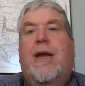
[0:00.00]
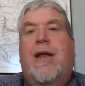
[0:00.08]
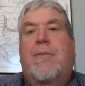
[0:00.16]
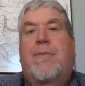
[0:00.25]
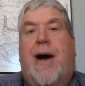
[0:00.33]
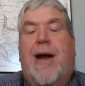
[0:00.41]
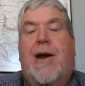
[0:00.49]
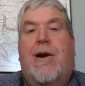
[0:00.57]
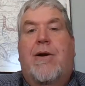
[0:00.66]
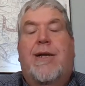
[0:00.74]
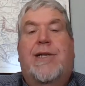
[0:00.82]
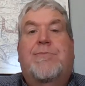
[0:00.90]
An
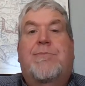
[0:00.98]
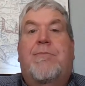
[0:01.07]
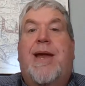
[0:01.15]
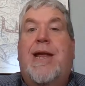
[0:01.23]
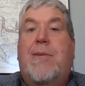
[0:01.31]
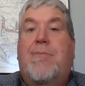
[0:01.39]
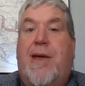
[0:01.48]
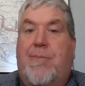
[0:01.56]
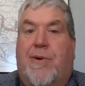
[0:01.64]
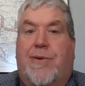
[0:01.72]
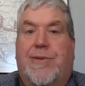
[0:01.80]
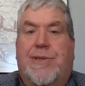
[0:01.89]
empire is many
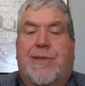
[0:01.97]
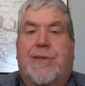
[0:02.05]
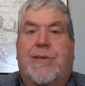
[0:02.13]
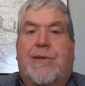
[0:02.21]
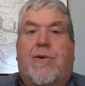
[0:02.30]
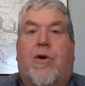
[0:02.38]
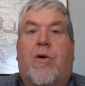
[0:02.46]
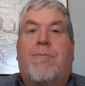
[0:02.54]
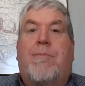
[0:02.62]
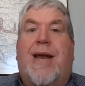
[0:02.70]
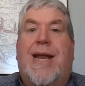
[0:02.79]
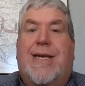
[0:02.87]
peoples or
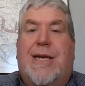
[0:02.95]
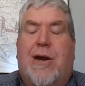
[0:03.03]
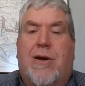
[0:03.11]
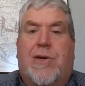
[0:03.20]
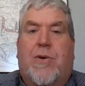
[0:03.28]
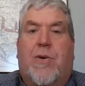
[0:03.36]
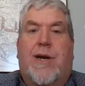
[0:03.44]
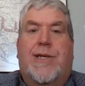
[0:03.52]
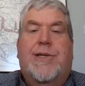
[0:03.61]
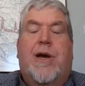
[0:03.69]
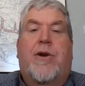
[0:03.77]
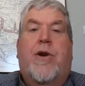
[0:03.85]
many
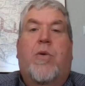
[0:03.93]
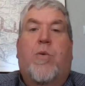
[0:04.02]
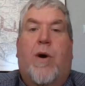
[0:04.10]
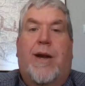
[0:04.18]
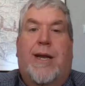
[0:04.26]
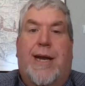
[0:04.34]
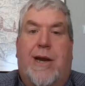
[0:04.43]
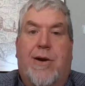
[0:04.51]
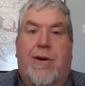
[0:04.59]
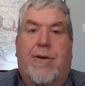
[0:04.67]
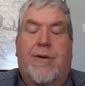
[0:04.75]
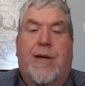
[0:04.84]
territories under one leader.
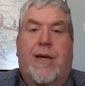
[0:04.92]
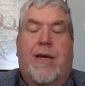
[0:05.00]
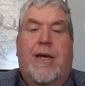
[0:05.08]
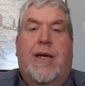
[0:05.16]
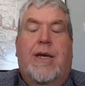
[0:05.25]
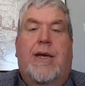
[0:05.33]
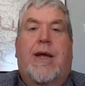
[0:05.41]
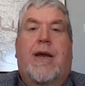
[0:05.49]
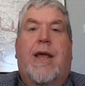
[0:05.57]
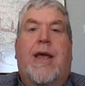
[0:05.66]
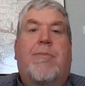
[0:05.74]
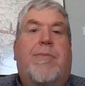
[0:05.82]

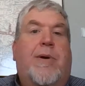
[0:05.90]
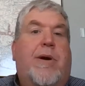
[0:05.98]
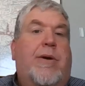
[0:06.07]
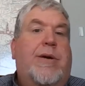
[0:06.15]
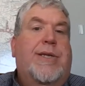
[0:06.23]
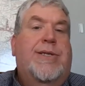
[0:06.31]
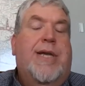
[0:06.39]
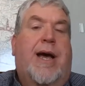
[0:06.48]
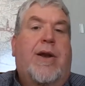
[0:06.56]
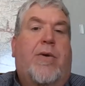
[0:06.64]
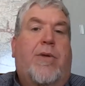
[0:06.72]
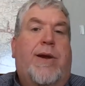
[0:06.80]
An emperor does
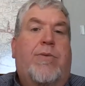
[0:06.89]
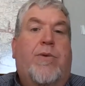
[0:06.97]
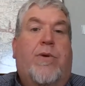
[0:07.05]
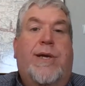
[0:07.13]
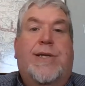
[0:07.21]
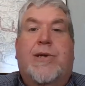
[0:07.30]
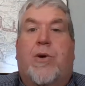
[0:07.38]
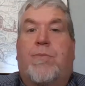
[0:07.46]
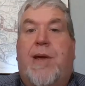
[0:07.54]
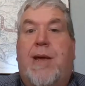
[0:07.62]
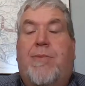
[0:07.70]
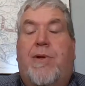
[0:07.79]
not only rule his own
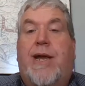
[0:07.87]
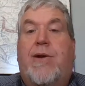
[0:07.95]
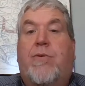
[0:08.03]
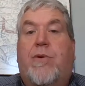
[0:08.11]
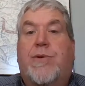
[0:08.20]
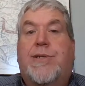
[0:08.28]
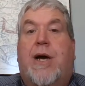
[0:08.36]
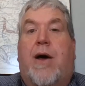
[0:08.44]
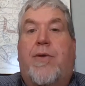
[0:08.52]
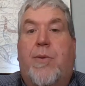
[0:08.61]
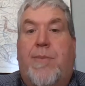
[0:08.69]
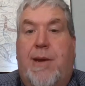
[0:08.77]
people, he rules
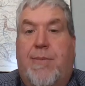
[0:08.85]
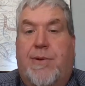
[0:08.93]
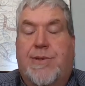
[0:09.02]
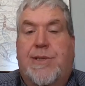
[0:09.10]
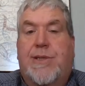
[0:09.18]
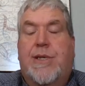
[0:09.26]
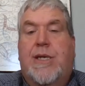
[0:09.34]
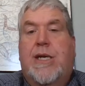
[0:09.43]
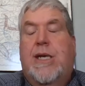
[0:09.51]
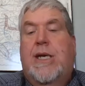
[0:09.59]
other peoples.